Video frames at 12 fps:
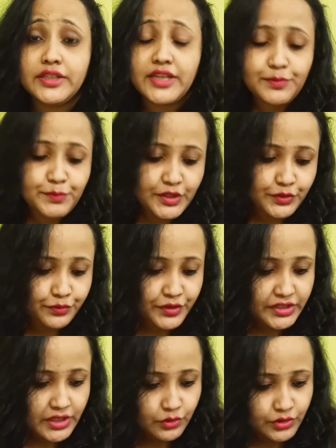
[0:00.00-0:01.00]
Let me
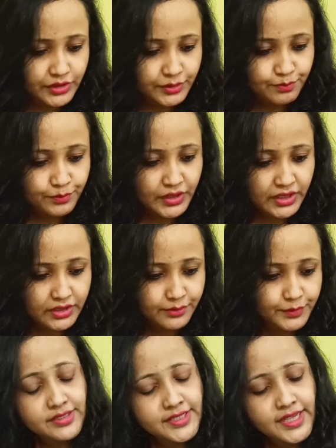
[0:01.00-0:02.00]
read out the
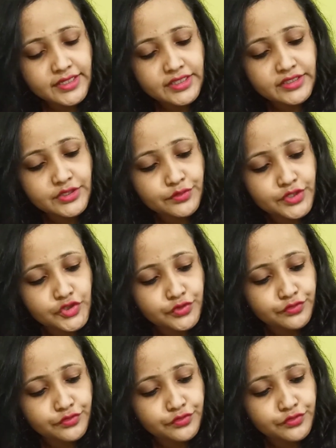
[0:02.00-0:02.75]
blurb. Set in the rich